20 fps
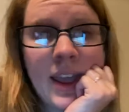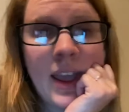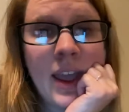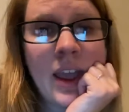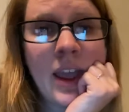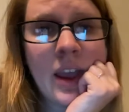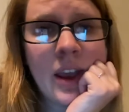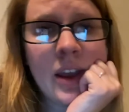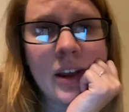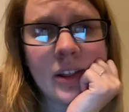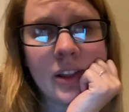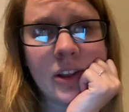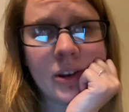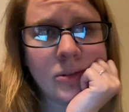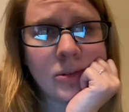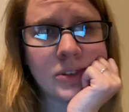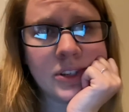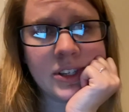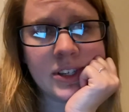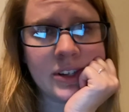Hello,
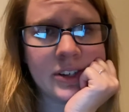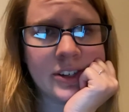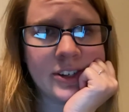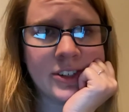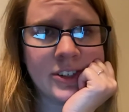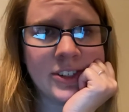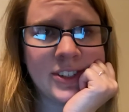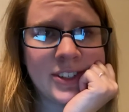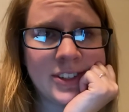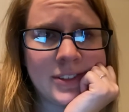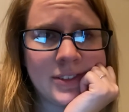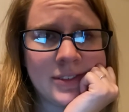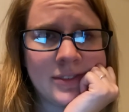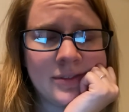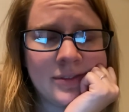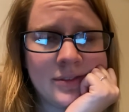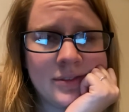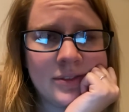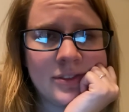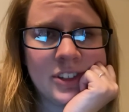dears.
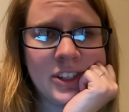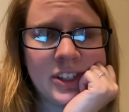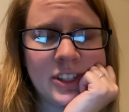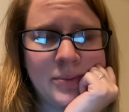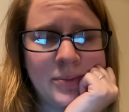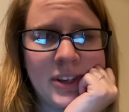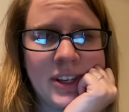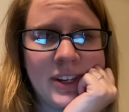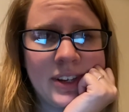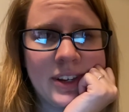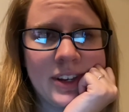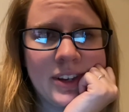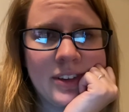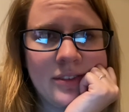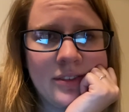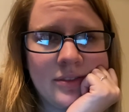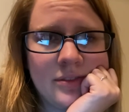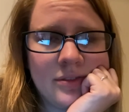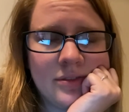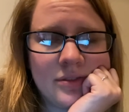It's me again.
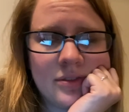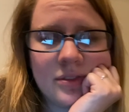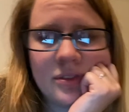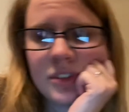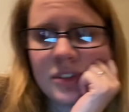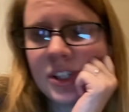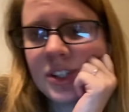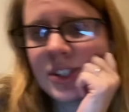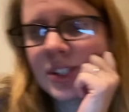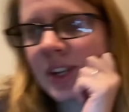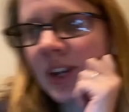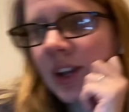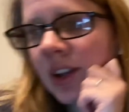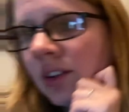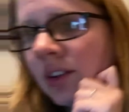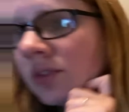It's day